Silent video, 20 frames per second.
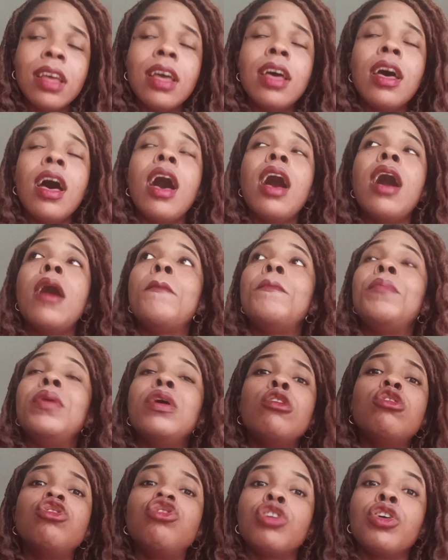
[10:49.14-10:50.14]
Um,
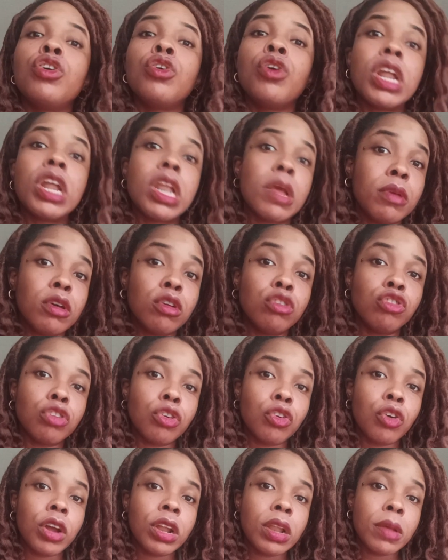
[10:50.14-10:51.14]
build your credit, build your
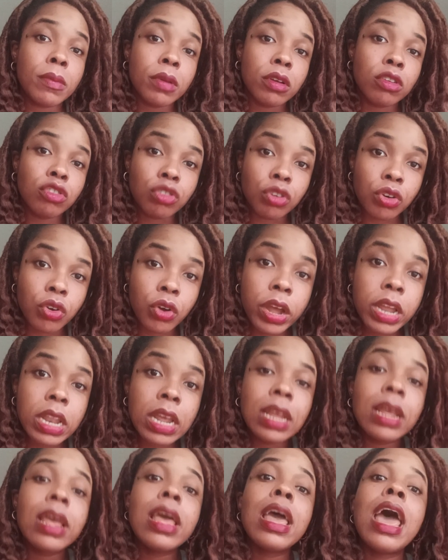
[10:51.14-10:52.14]
credit, build your
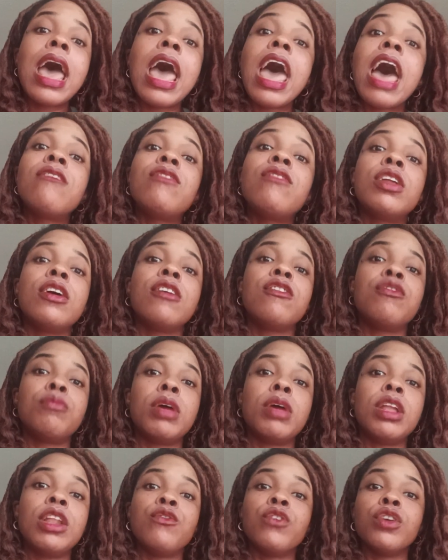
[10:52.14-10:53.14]
credit. Have enough
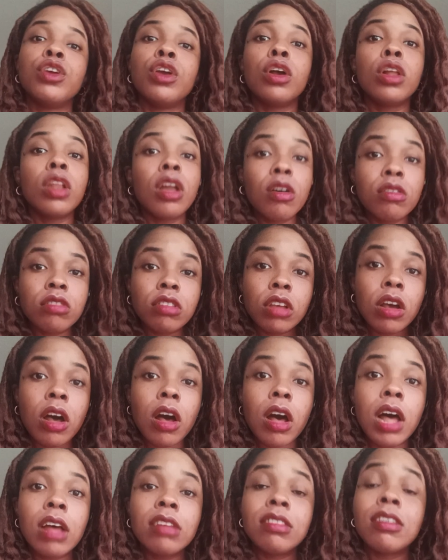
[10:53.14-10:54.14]
money for your closing
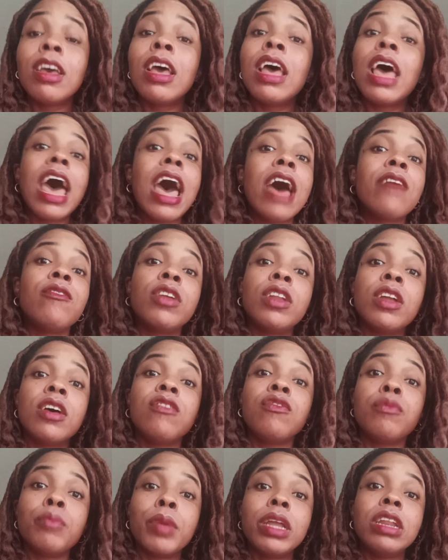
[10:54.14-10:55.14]
costs. Have
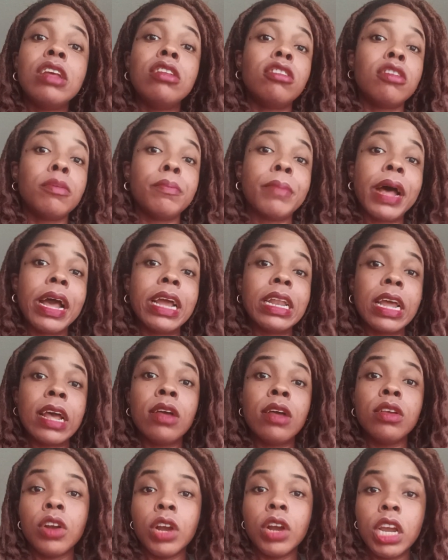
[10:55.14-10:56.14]
enough money to buy
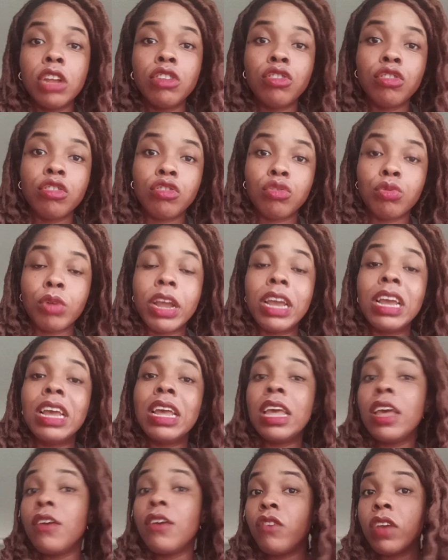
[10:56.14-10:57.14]
down your interest rate
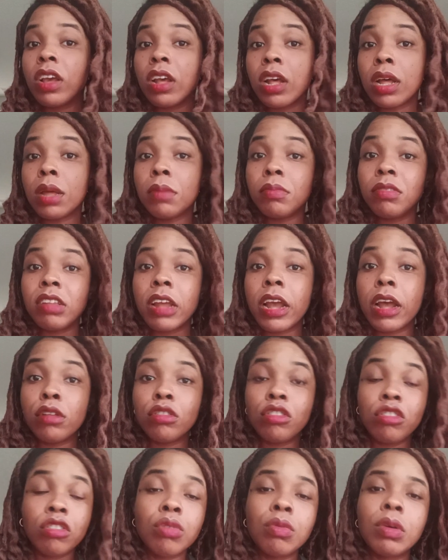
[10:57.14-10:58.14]
if it comes down
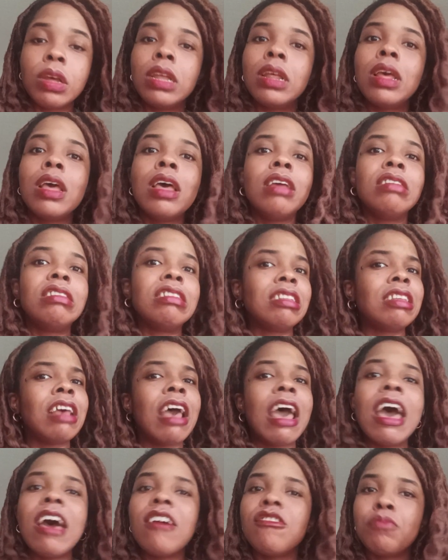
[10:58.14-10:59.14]
to it. Just
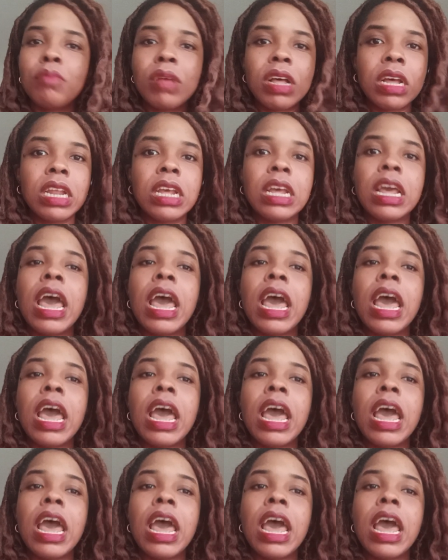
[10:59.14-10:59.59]
have money.